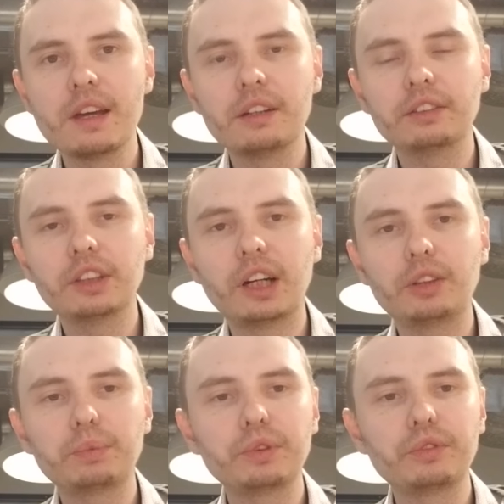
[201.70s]
The
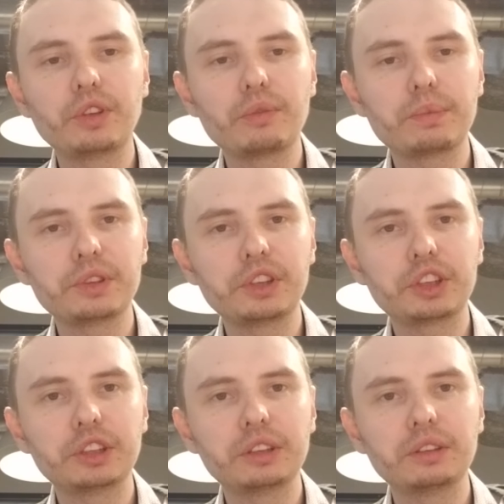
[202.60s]
output of
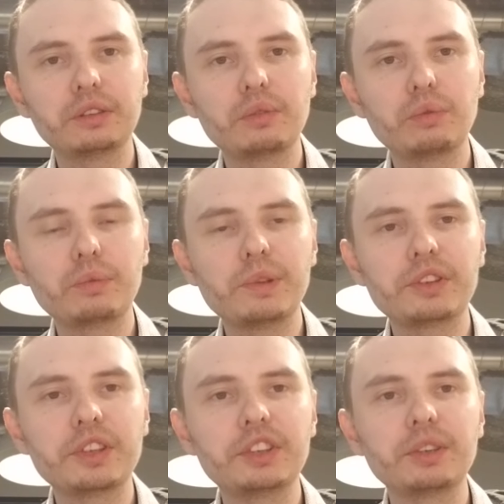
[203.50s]
decomposition would be a
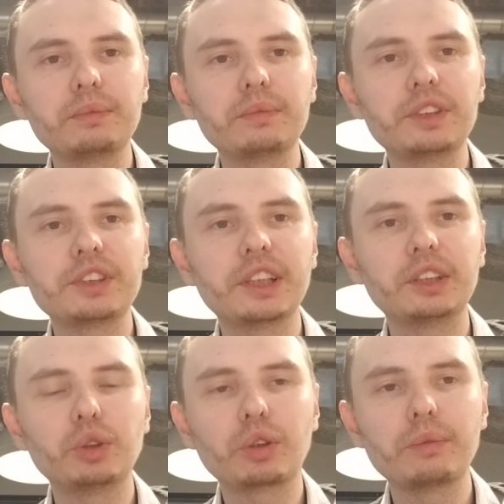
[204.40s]
system
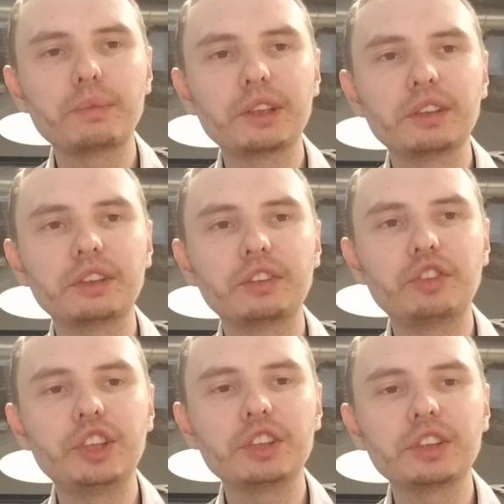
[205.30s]
design document that
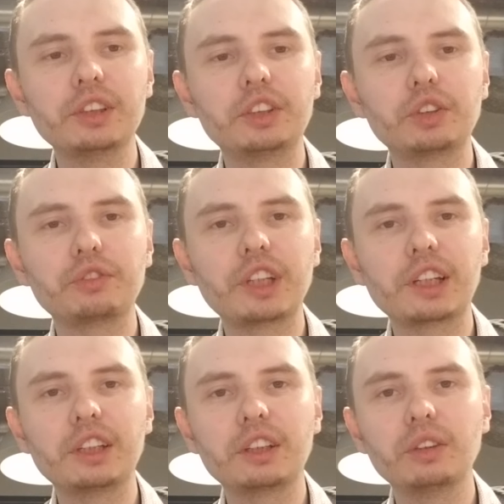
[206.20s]
features a list of
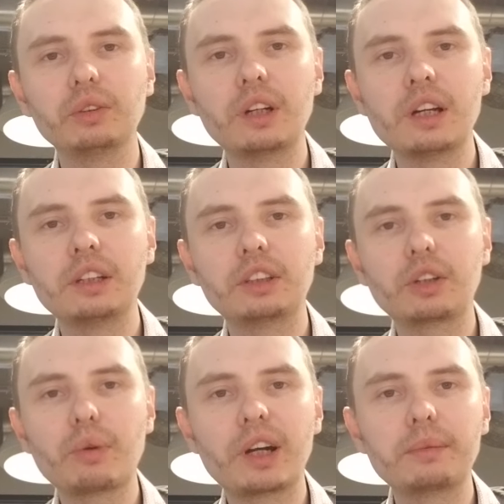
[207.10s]
technical
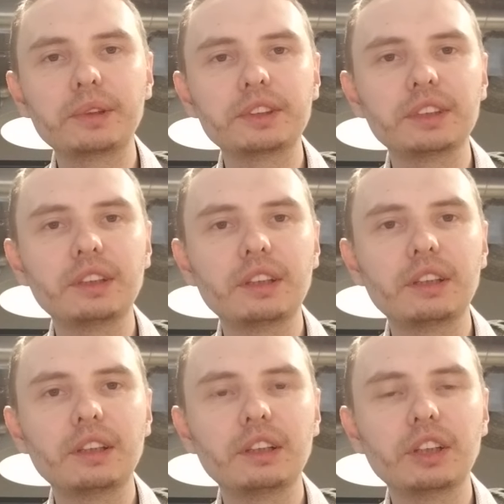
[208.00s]
requirements,
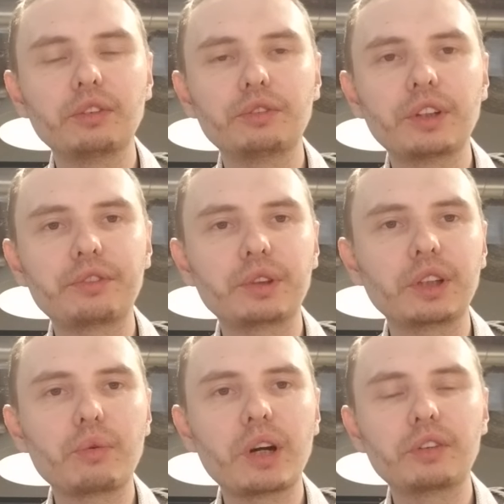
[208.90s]
level of effort
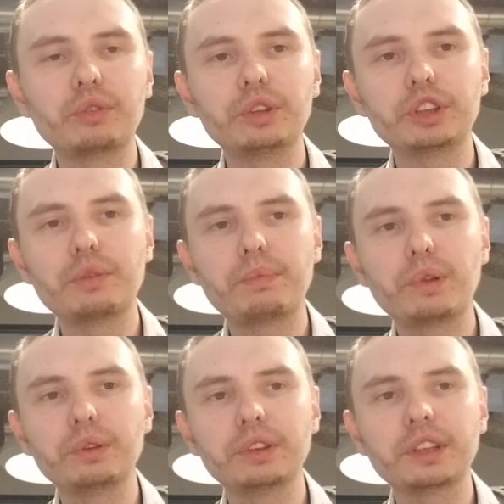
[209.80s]
required for each
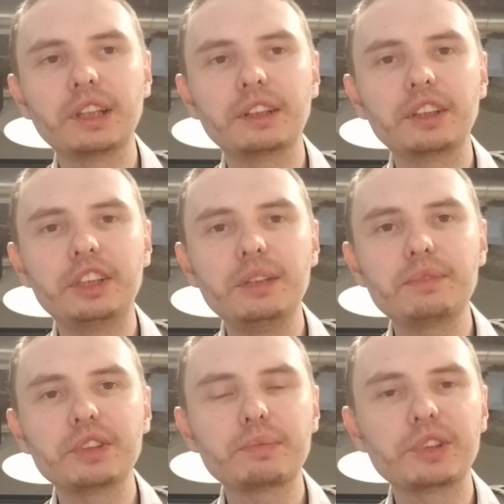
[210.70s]
component, and the
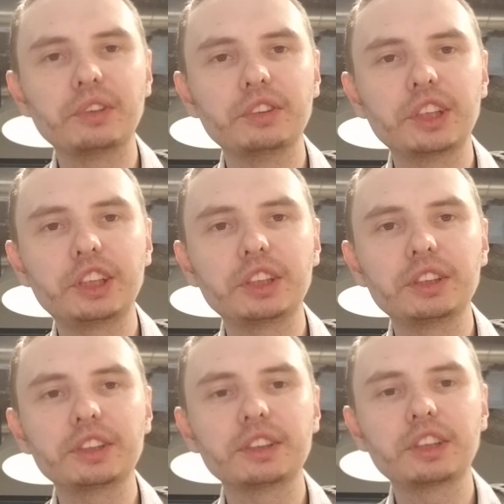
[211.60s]
teams and
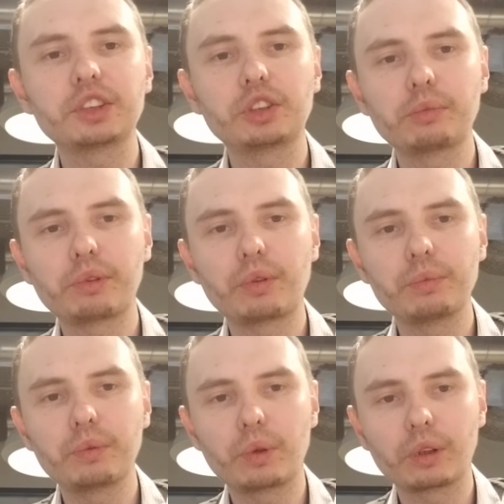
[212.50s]
specializations necessary to perform
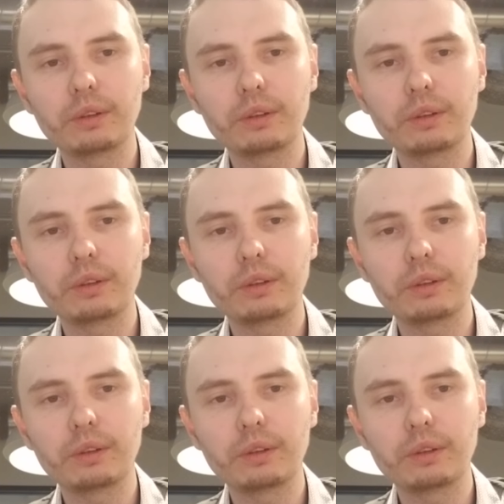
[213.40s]
the work.